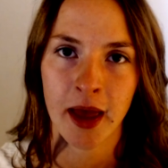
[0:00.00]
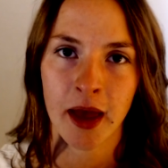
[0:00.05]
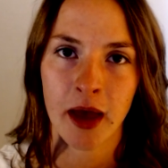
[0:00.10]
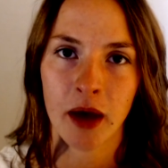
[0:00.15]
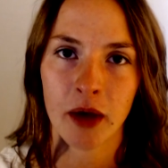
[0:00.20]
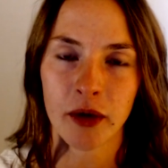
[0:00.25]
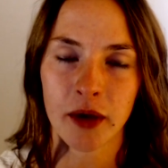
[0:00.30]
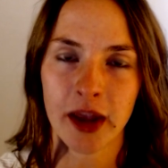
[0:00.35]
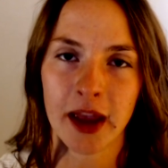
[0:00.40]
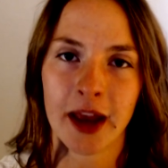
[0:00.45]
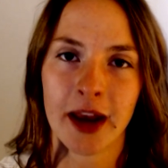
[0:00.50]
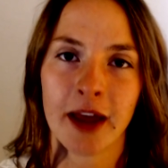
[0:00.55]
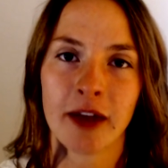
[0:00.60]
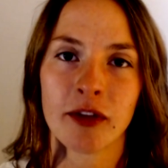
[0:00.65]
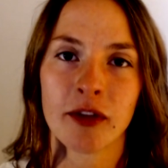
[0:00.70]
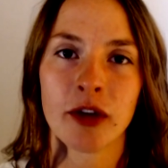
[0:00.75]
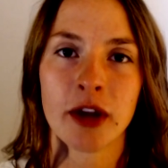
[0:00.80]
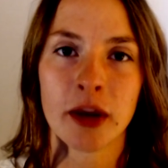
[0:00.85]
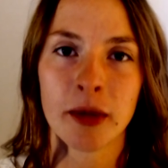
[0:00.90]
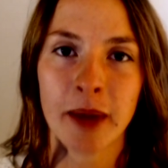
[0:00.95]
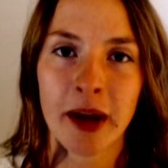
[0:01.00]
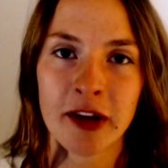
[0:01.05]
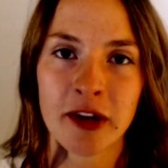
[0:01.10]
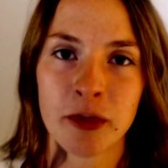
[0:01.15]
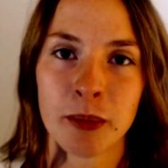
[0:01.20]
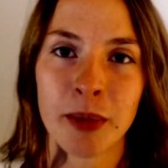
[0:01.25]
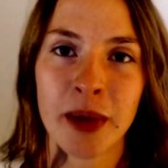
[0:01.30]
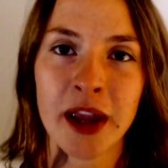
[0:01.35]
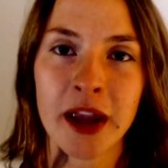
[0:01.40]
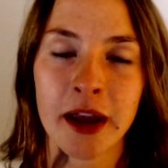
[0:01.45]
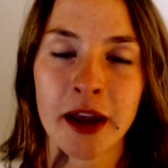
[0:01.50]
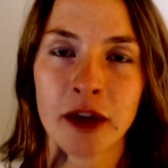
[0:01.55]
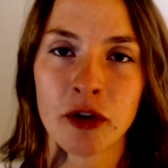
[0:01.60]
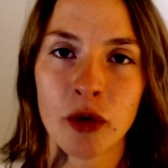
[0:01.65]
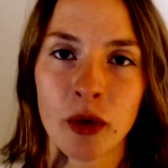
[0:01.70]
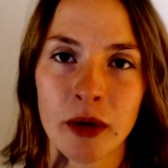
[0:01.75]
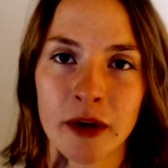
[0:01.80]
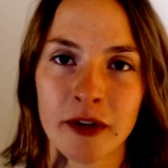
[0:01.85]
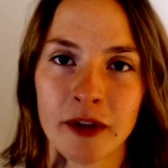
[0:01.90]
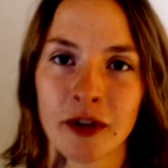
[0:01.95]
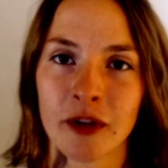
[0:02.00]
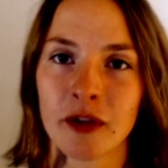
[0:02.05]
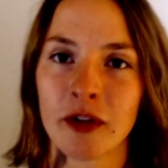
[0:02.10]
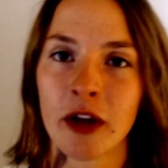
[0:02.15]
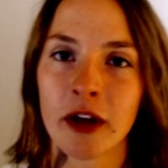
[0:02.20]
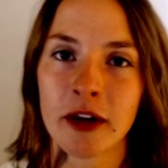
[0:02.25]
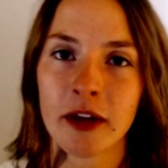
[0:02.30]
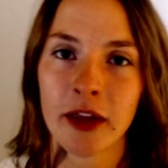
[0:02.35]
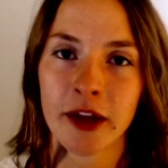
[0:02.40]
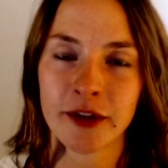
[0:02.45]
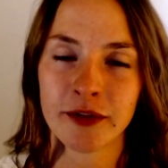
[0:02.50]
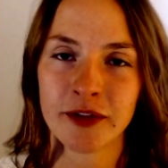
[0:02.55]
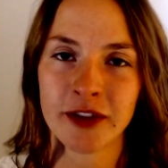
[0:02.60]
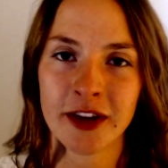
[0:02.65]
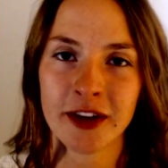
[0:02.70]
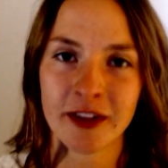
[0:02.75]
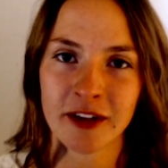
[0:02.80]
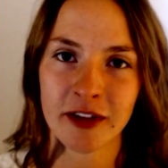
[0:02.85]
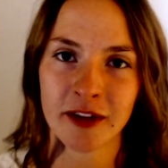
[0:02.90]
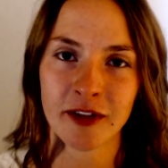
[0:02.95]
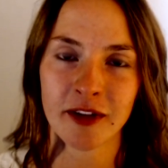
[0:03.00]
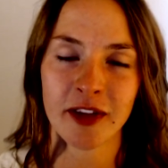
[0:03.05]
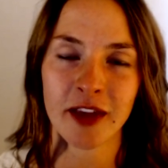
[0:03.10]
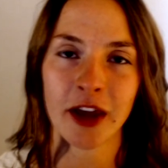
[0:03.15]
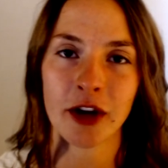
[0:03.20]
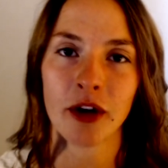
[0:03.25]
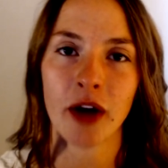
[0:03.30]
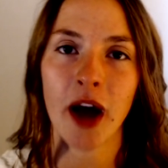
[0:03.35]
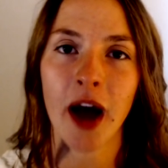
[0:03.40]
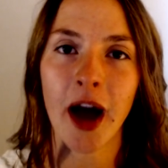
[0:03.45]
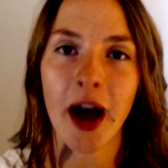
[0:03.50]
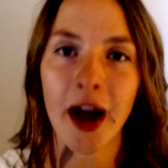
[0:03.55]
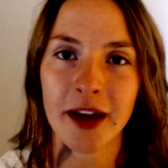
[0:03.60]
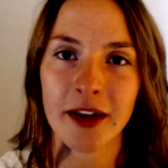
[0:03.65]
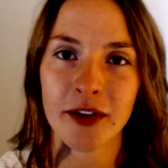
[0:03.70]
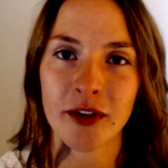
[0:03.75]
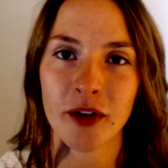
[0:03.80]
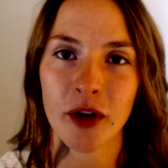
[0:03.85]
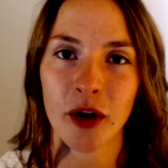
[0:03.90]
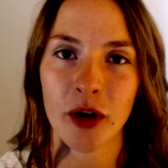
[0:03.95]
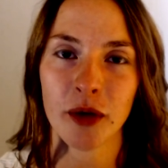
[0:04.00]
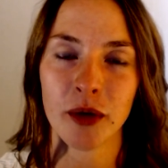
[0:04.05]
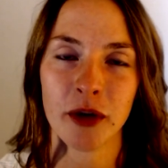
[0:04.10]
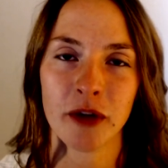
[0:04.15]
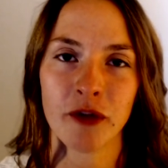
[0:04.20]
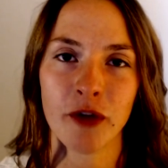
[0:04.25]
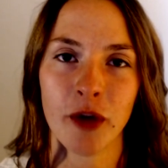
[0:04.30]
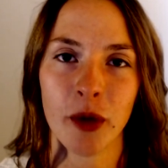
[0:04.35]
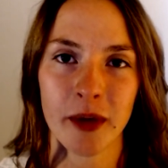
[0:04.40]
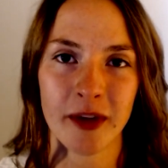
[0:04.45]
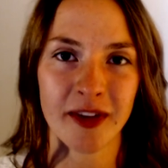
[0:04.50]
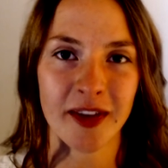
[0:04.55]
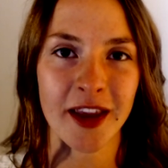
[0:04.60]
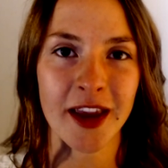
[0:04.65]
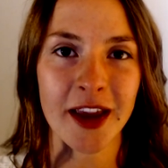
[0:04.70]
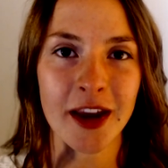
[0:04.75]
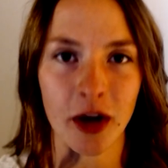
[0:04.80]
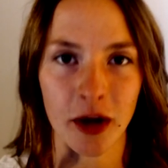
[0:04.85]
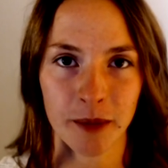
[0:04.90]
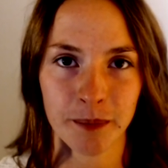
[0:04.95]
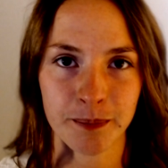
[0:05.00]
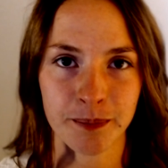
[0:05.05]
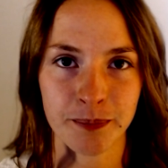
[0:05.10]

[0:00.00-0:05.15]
Okay, and as you can imagine, being indoors, there's not a lot of distance that your eyes are going to focus in on.